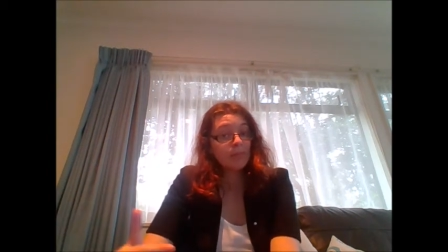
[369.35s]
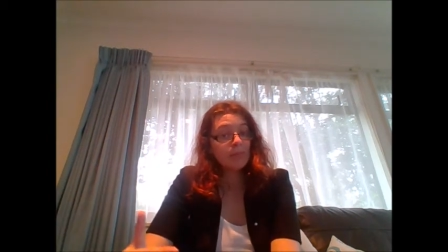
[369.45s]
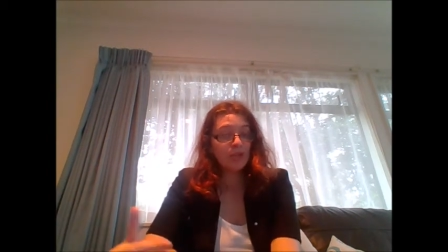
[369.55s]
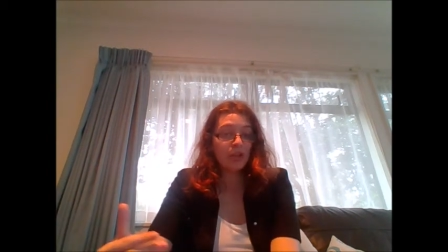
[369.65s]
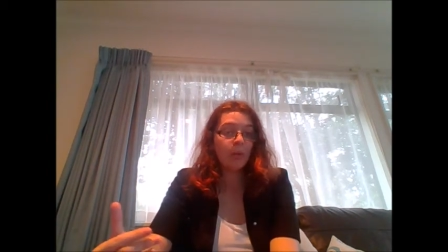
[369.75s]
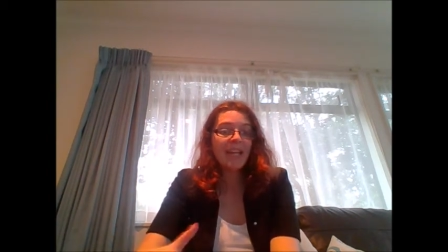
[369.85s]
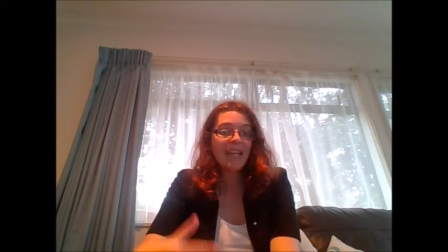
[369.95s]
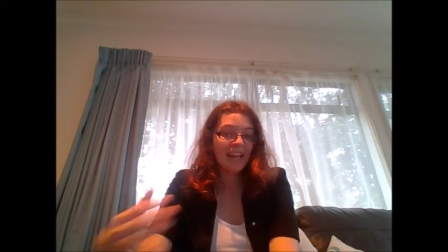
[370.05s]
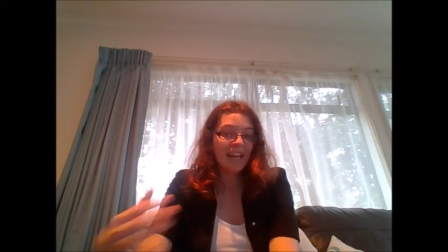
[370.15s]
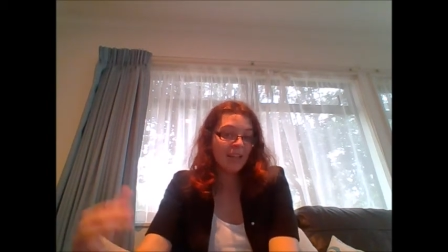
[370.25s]
So we
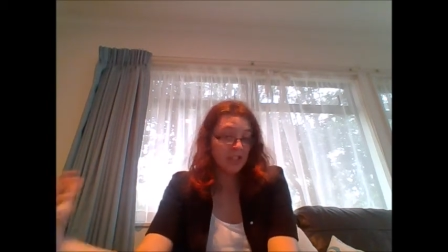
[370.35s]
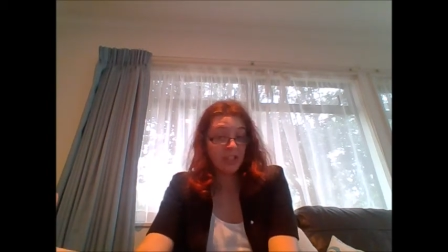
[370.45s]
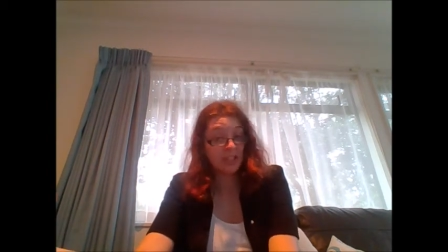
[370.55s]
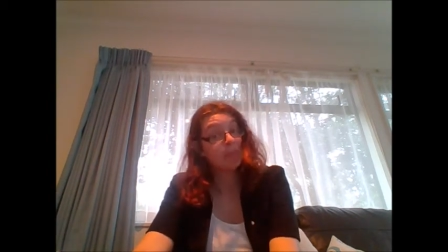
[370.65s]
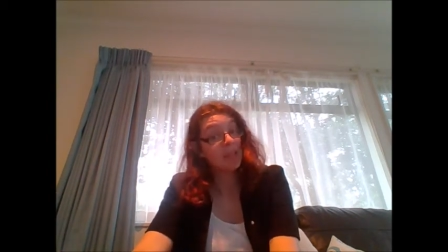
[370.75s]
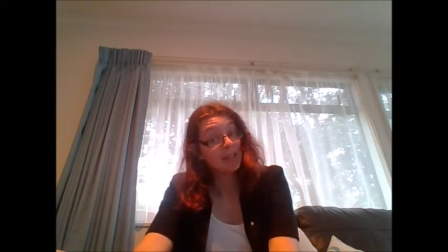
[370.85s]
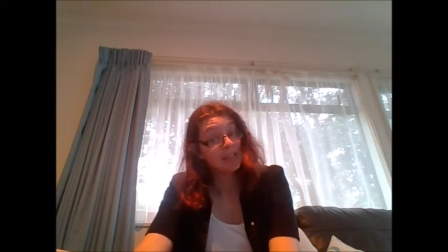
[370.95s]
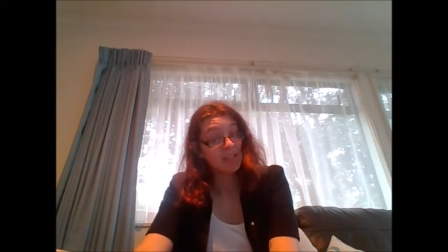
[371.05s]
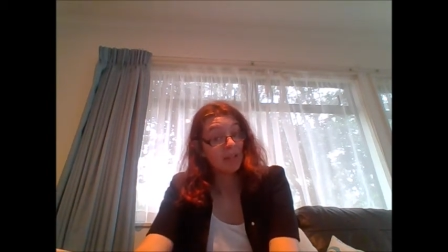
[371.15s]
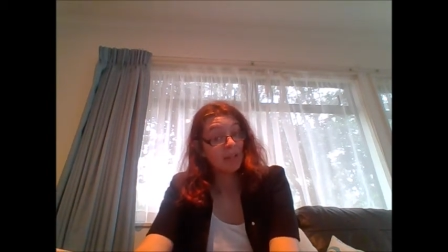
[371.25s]
had nothing to compare
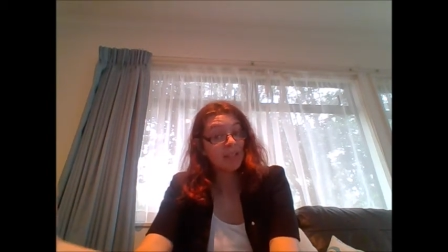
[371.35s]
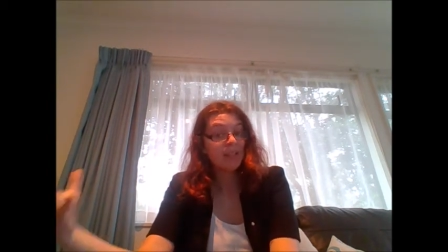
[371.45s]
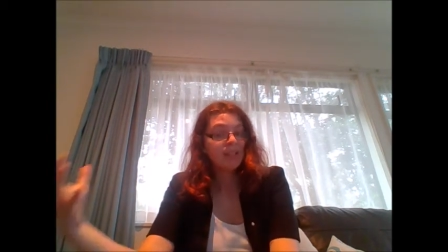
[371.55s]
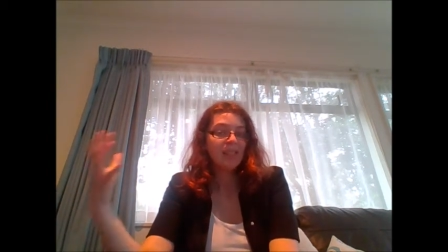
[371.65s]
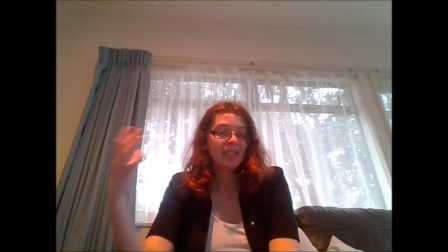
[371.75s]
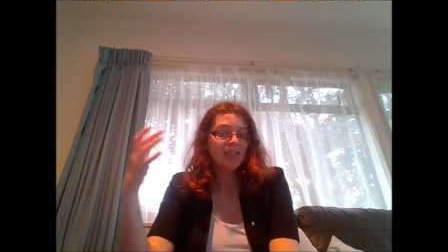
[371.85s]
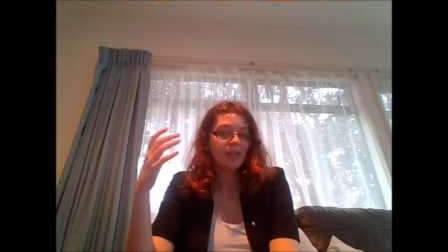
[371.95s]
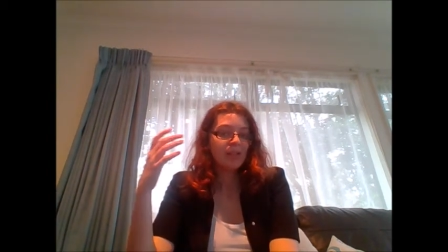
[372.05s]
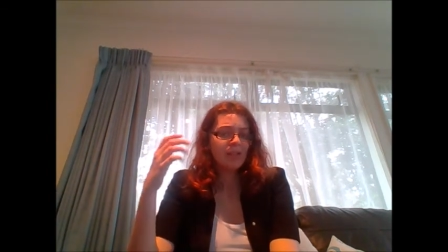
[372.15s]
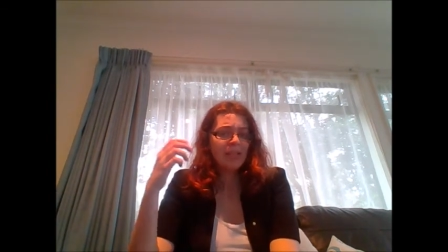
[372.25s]
it to.
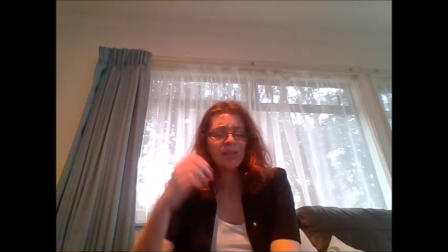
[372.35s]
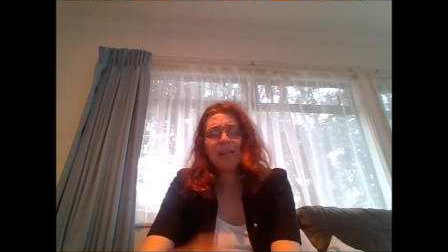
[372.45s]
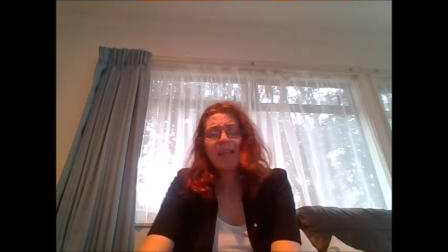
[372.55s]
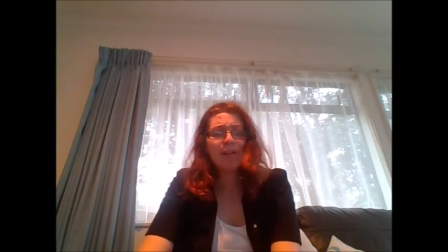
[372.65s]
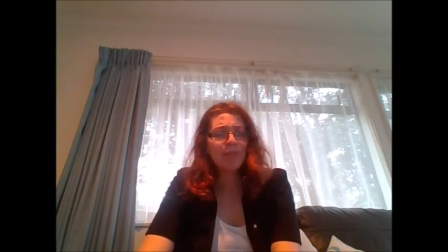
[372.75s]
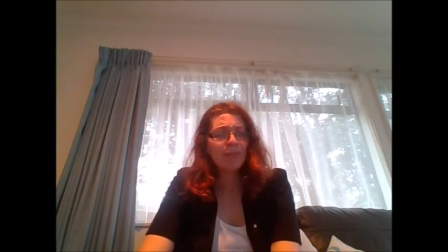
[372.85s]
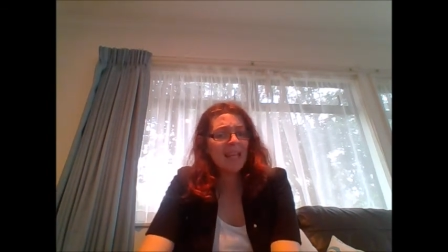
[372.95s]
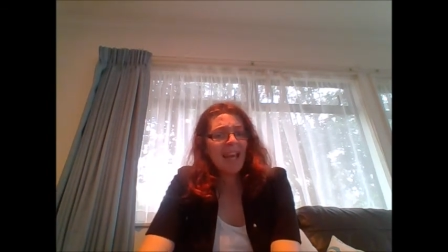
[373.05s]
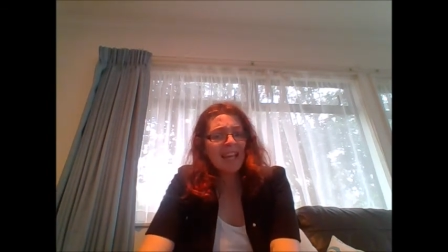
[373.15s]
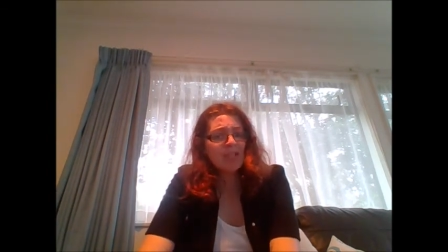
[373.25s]
So, you know, even if we
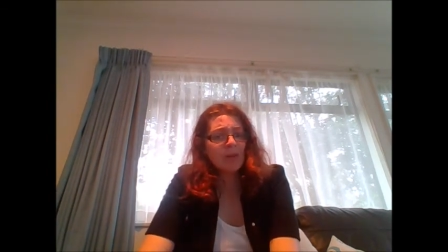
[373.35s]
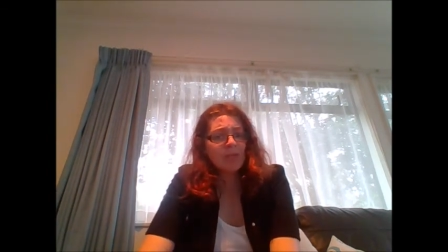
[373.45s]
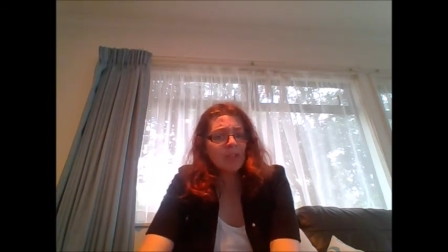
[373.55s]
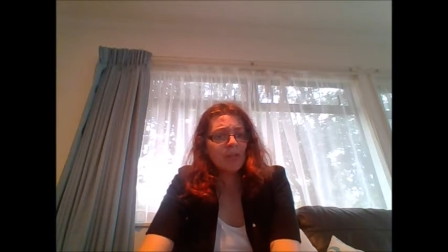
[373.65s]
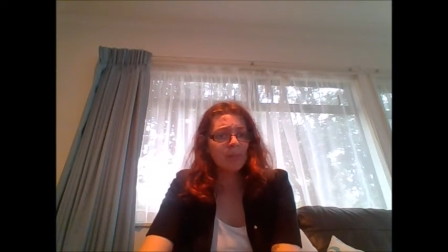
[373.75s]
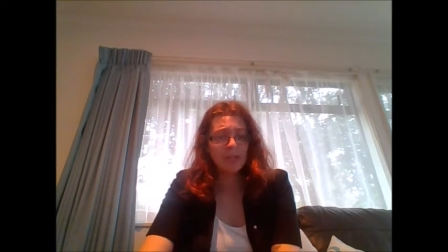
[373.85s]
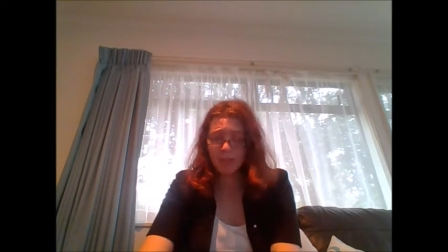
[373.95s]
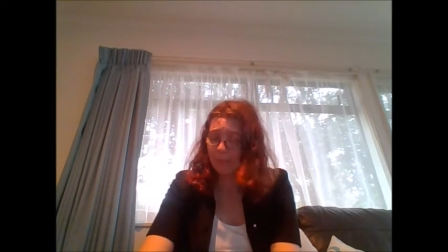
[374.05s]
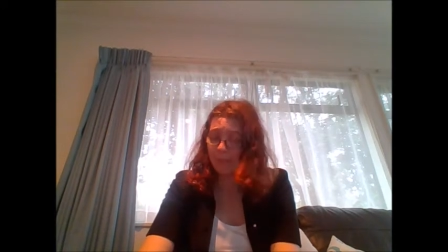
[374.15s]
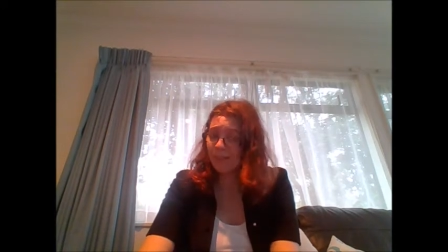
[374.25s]
had told you, would you
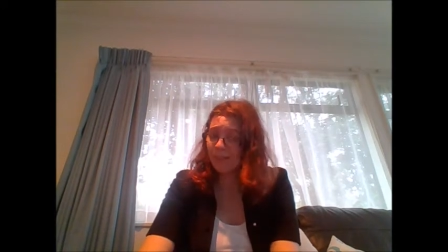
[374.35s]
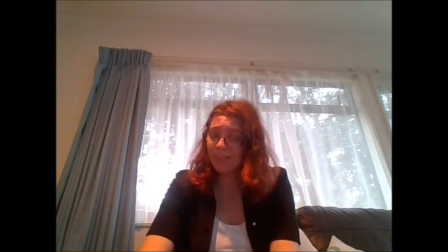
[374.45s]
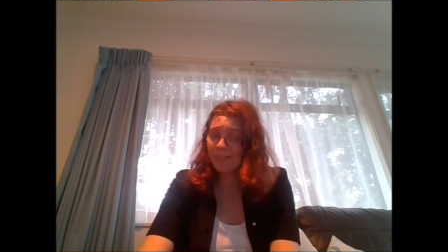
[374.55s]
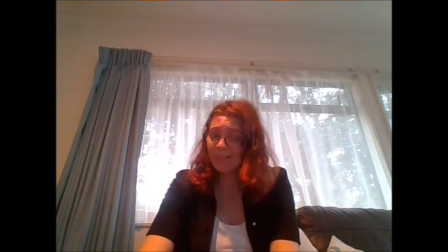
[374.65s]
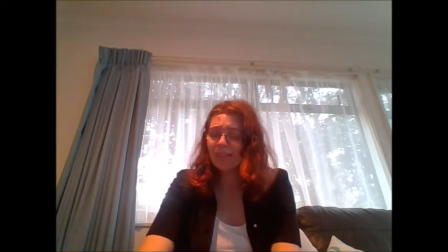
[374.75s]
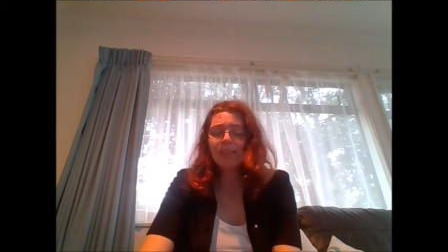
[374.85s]
have believed us?